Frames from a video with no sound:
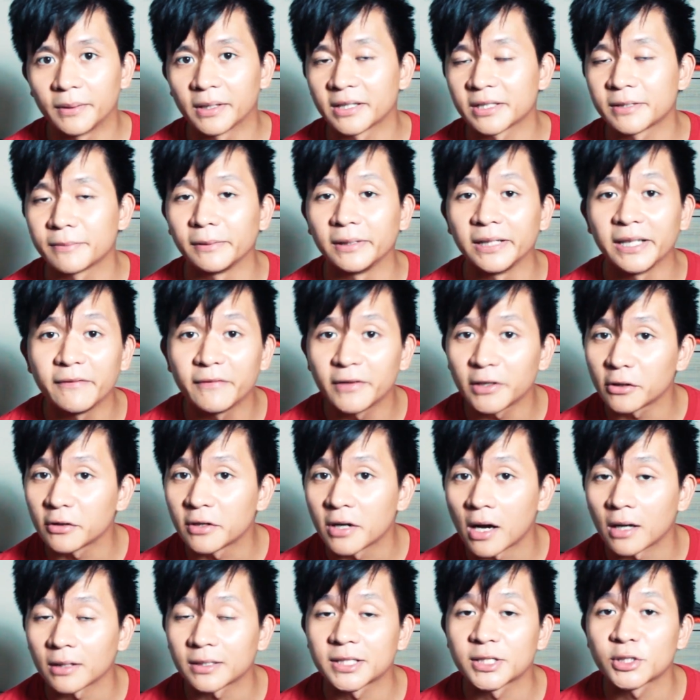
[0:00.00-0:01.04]
Because believe it or
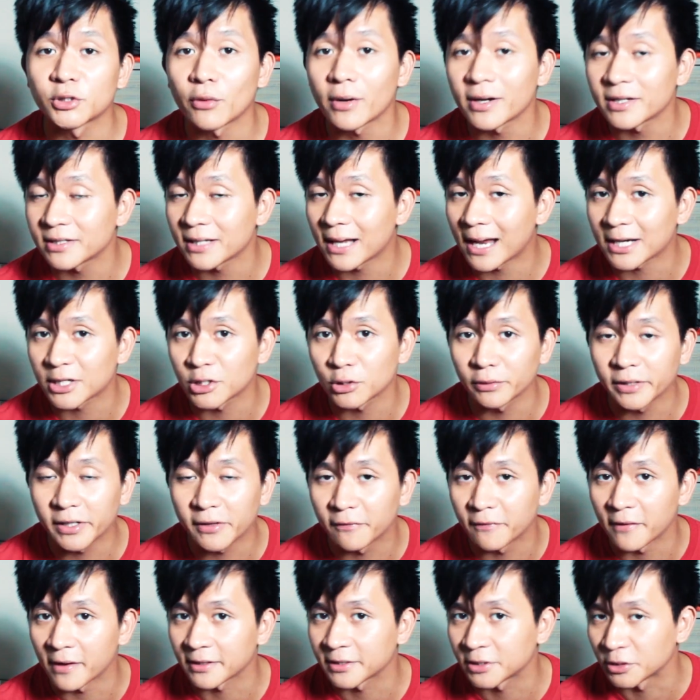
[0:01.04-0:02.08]
not, stress actually
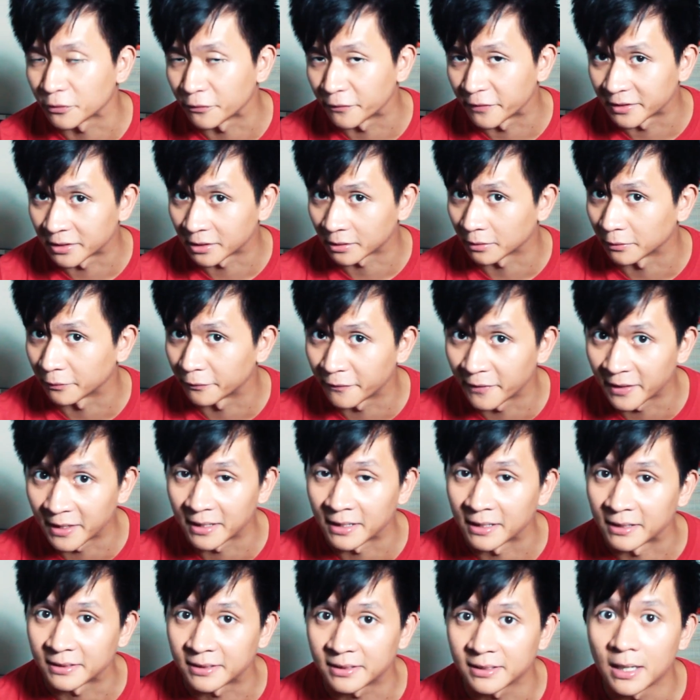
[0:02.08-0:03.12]
affects your physical
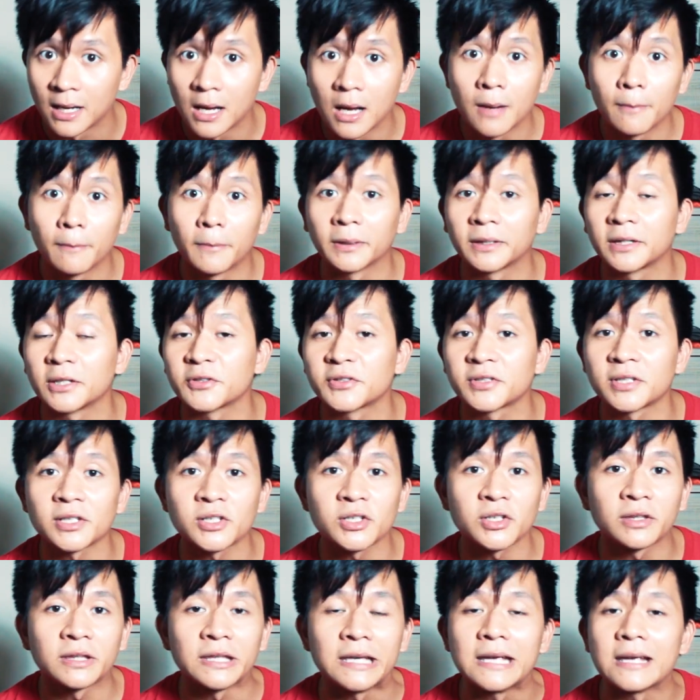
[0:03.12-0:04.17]
fitness. But there's
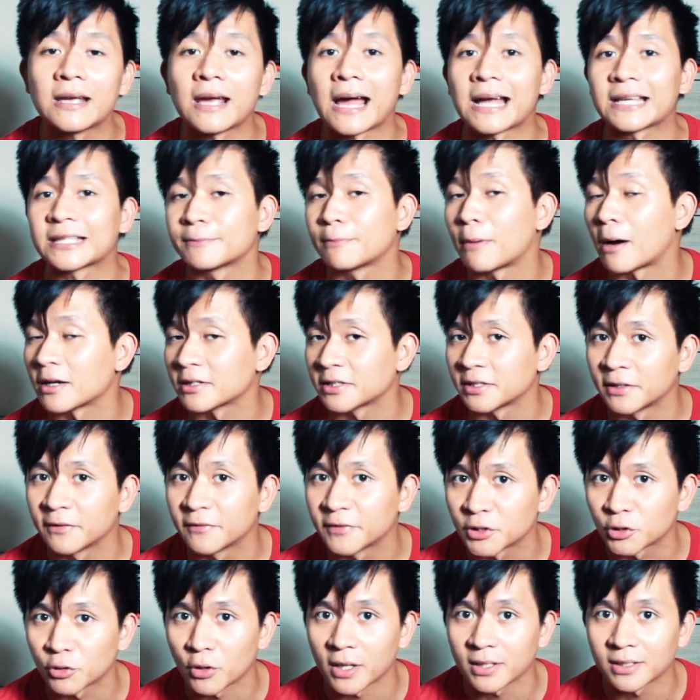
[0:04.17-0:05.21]
such a thing as
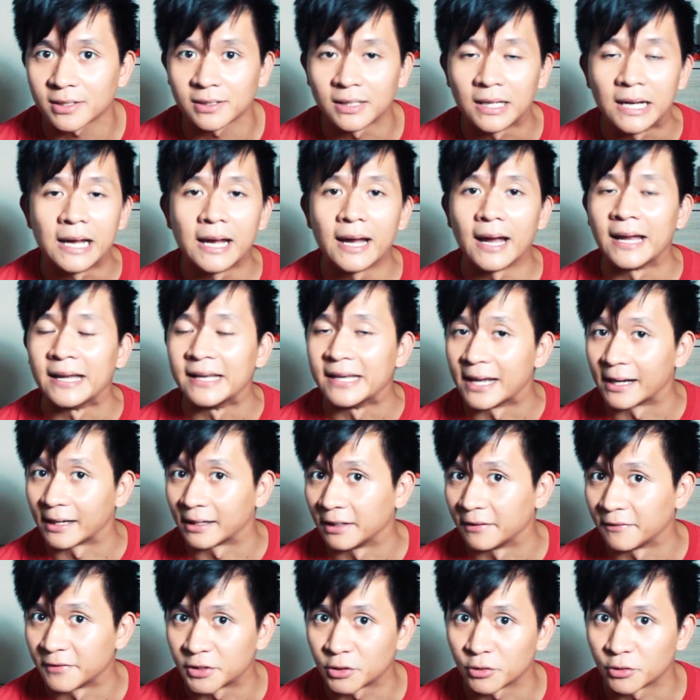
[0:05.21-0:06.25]
positive stress and negative